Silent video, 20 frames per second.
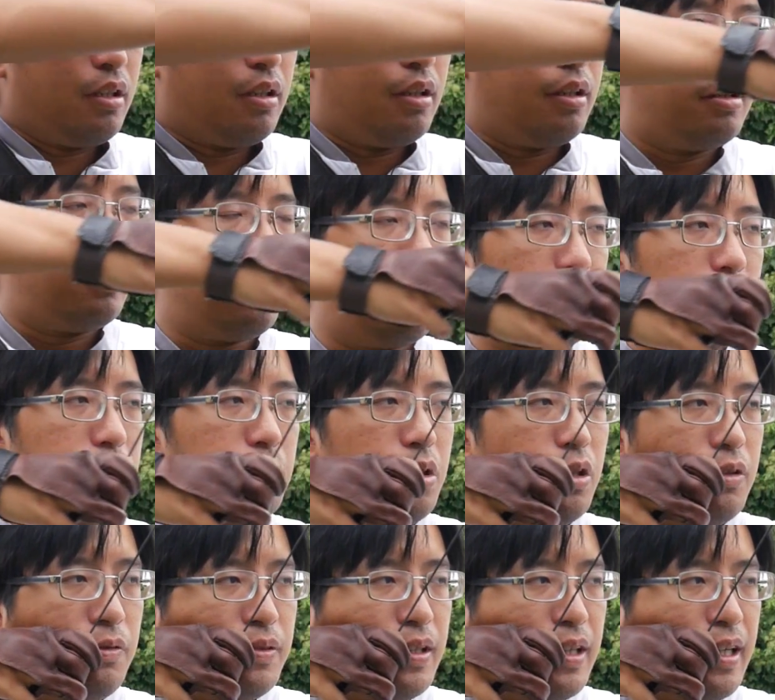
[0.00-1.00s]
you don't
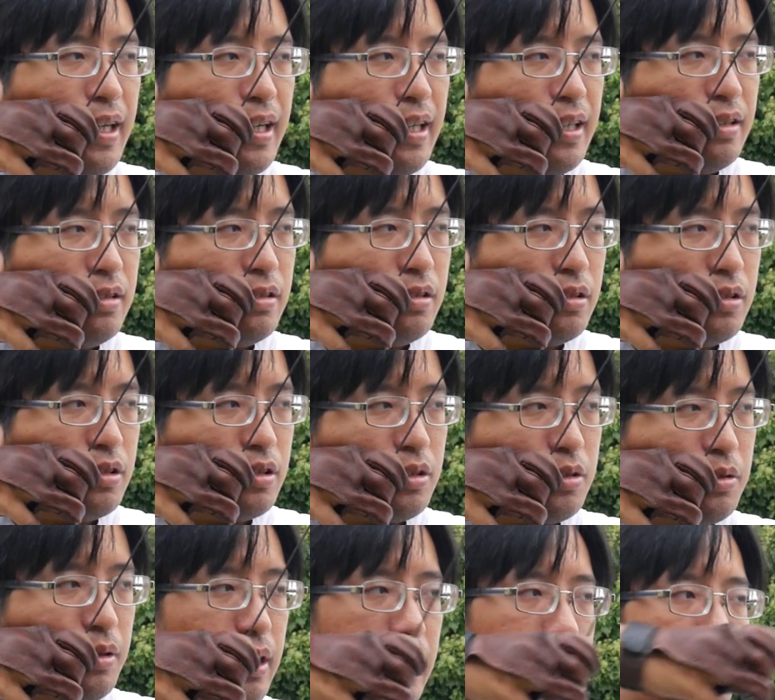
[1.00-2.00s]
move your head to the
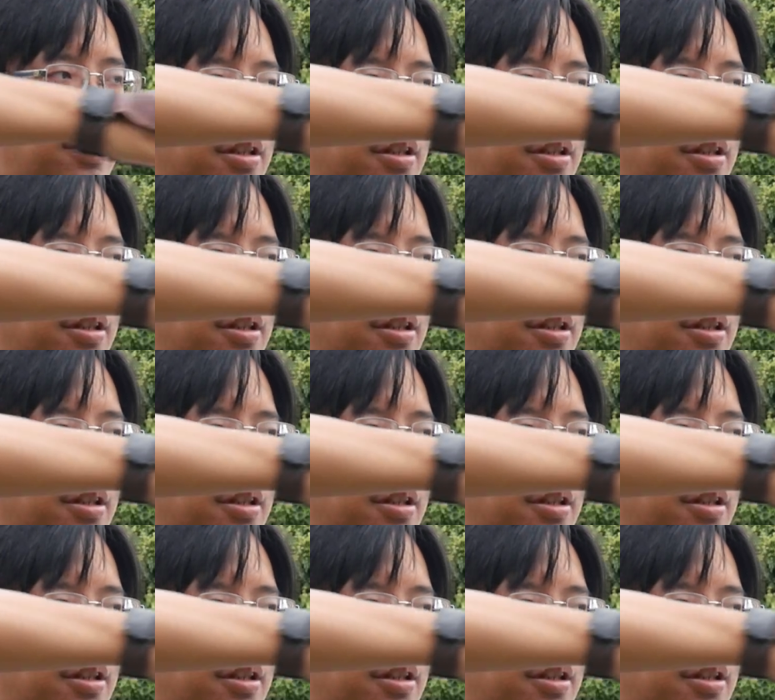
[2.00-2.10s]
string.